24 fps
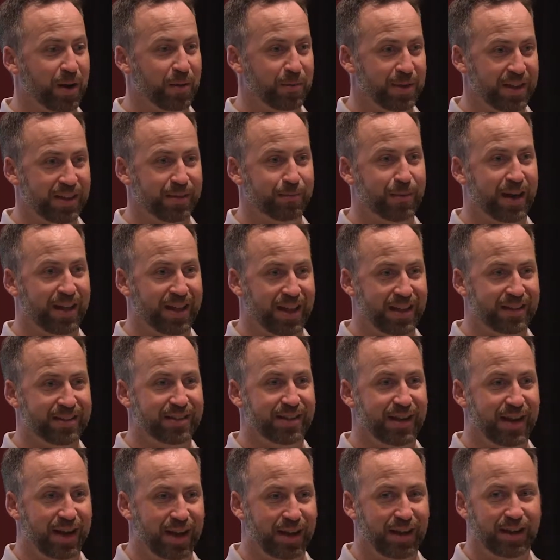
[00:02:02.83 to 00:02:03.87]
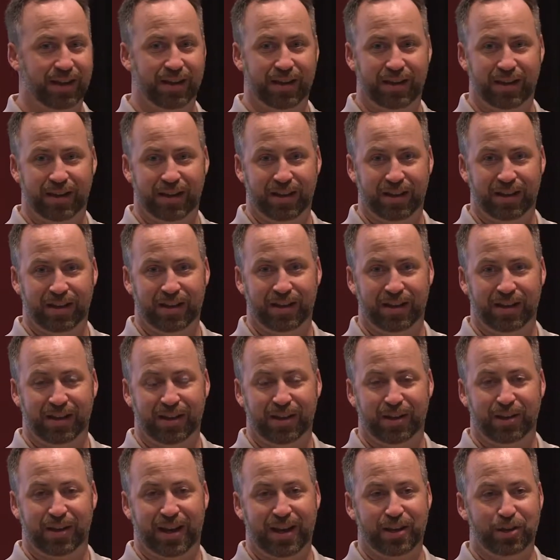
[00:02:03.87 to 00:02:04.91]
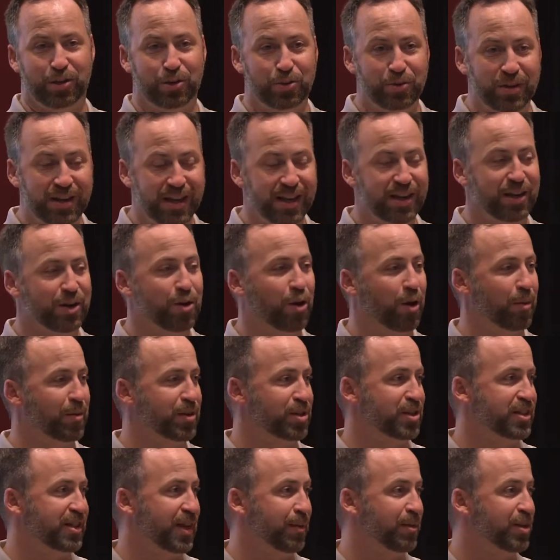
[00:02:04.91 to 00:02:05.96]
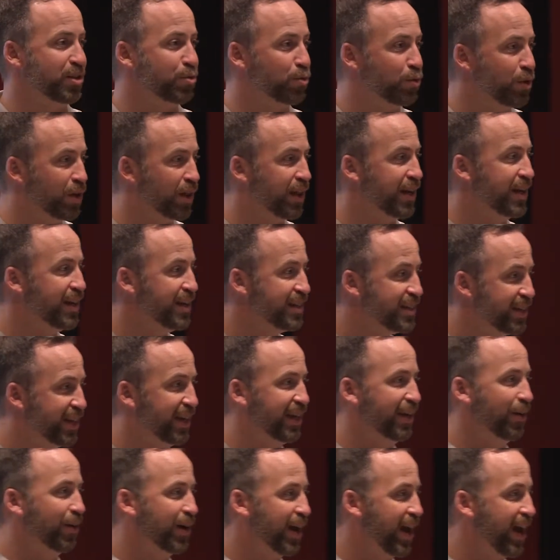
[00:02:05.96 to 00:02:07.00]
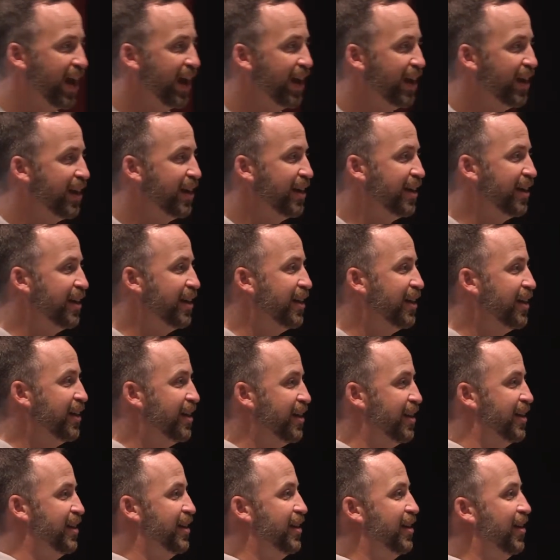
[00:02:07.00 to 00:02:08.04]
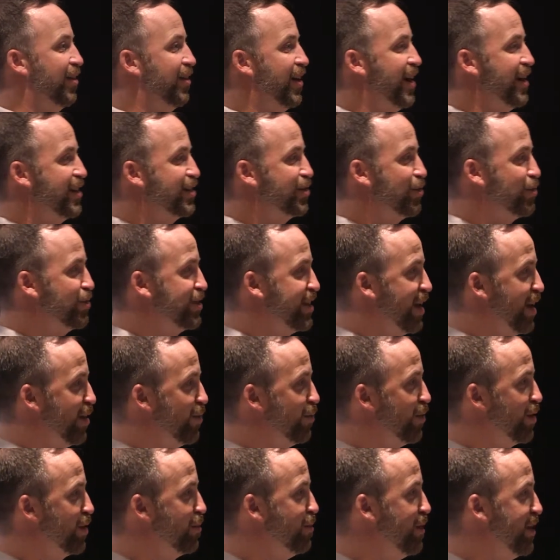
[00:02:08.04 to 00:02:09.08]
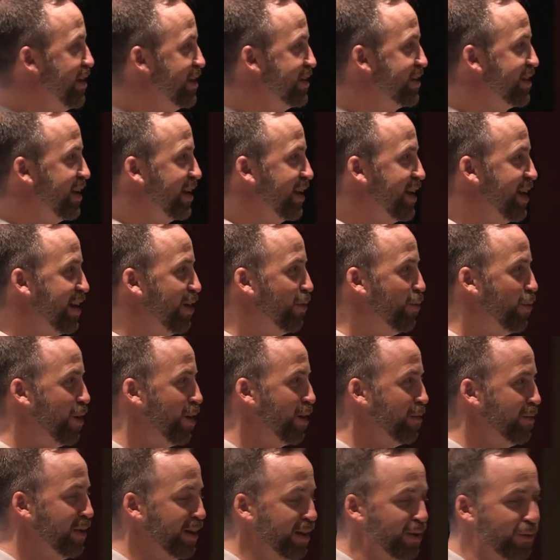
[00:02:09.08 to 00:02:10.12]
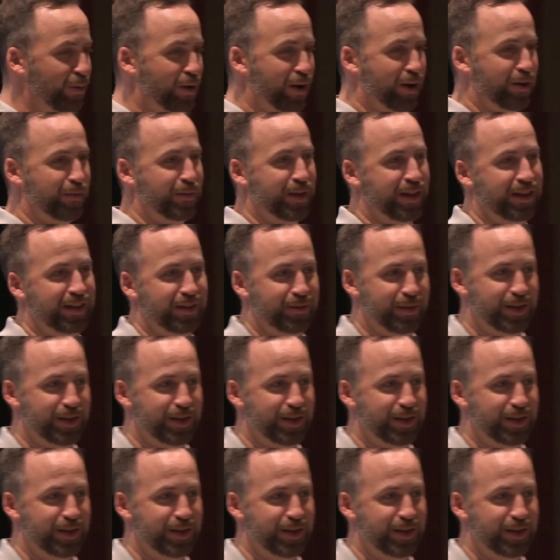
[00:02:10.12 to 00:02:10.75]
I mean by that today. Okay, you need to know our mission statement. It's really easy, okay? All right, so say it with me. It's like kind of watermelon, the